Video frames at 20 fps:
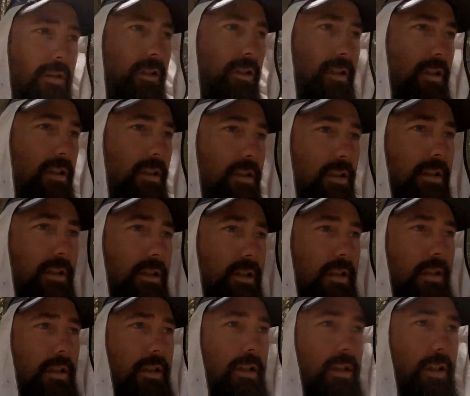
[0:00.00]
to the
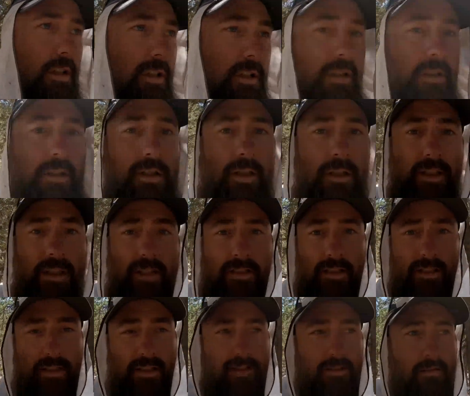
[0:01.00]
Guitar Lake
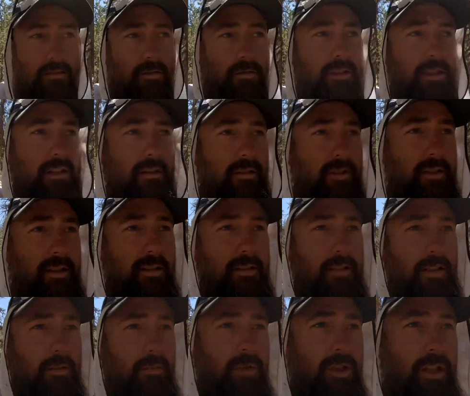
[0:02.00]
tonight. They're doing that right now, taking
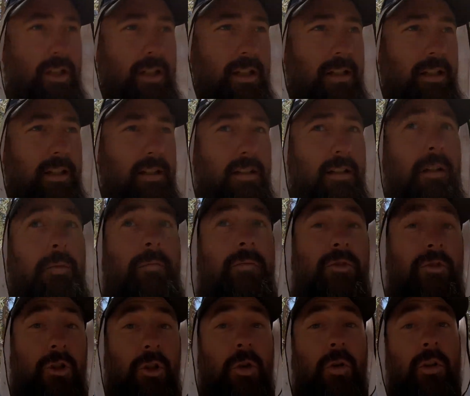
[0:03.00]
a break. I'm
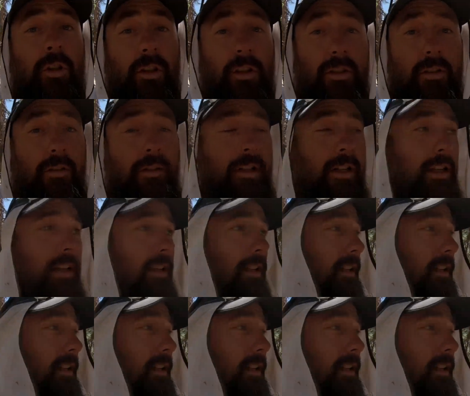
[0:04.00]
totally gonna do that.